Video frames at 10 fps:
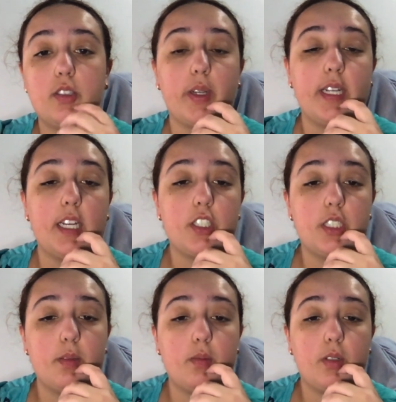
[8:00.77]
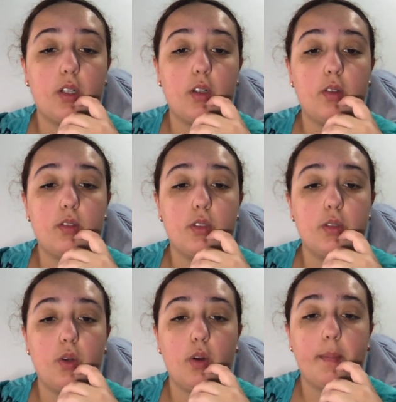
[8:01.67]
So I can actually
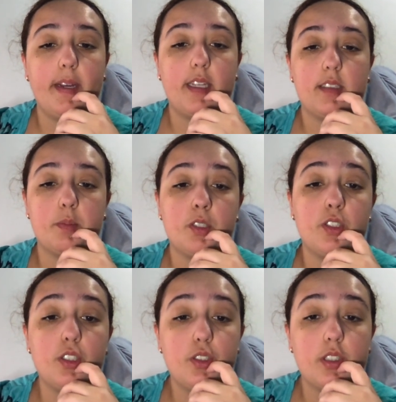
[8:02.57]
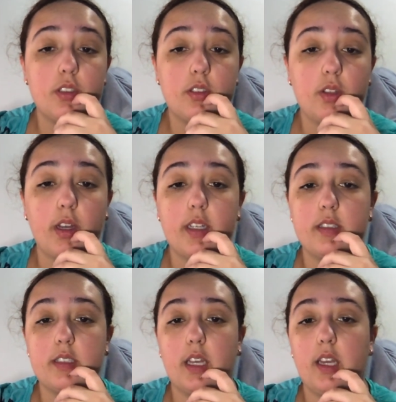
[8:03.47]
do automatic substitution. So I can
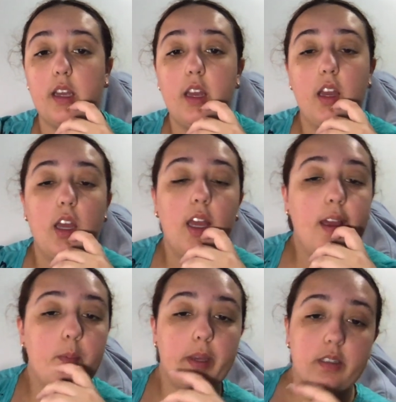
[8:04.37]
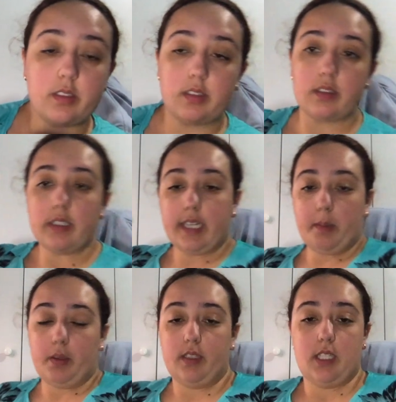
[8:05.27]
say, because the
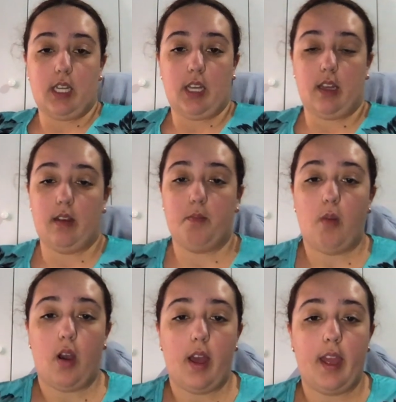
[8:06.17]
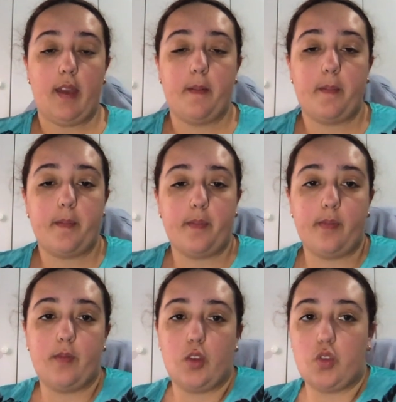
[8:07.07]
name of the city in my
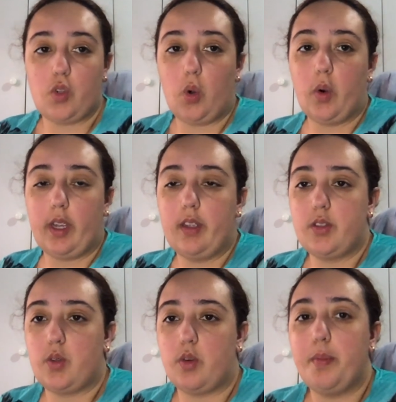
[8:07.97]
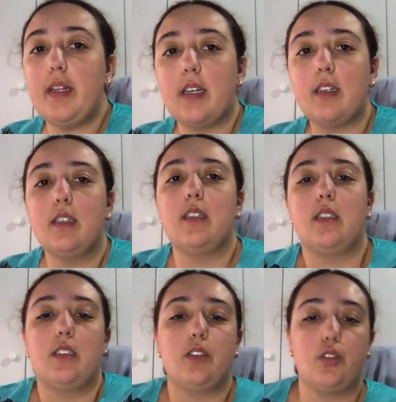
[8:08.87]
story, Zorabella,
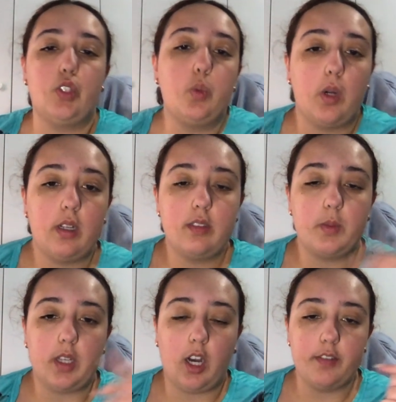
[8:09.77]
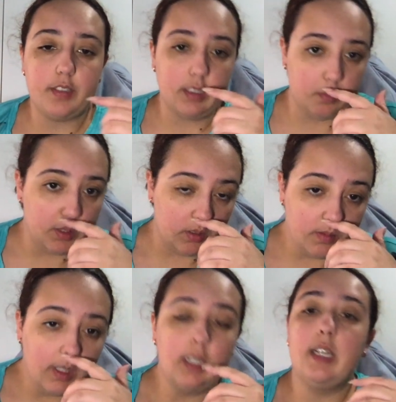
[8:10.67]
2 words with a hyphen in the middle,
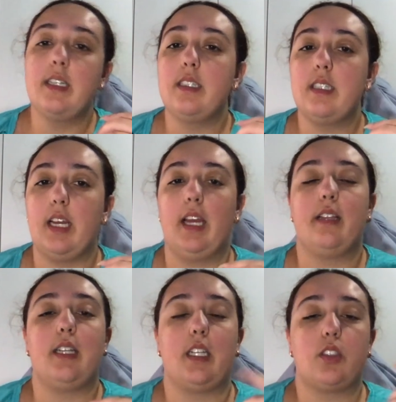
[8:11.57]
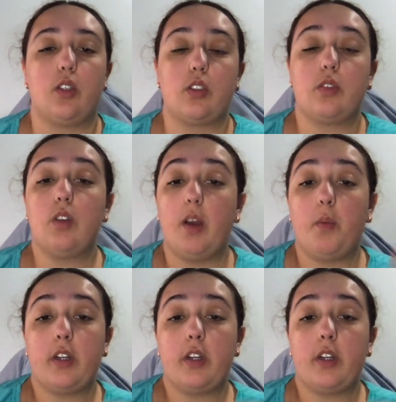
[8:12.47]
it takes longer to write.